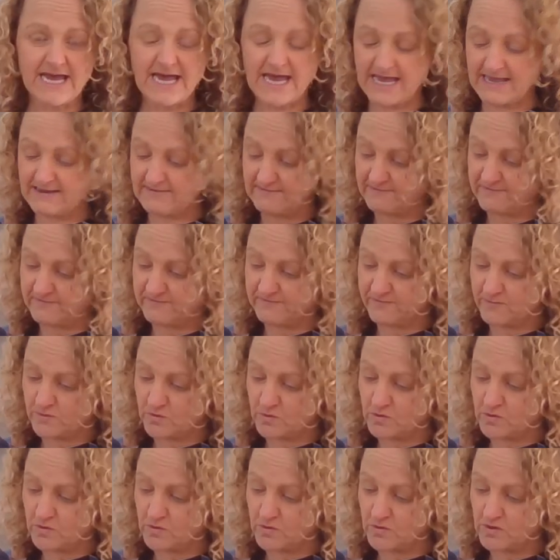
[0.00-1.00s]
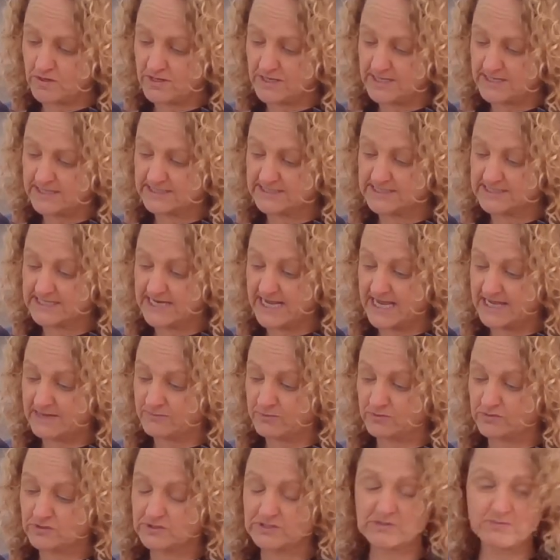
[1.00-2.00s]
and 4
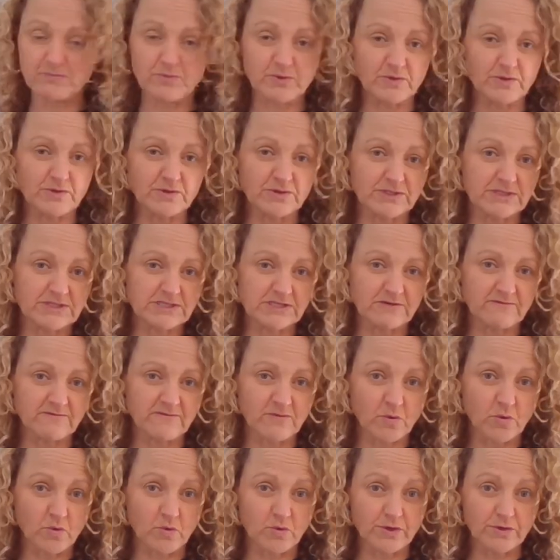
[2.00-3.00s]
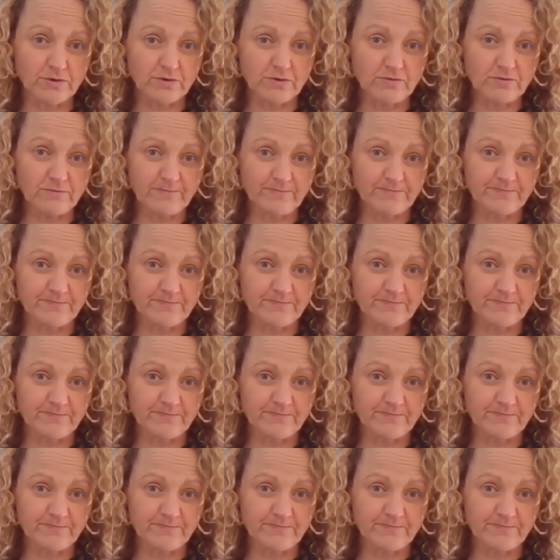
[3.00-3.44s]
tablespoons of oil,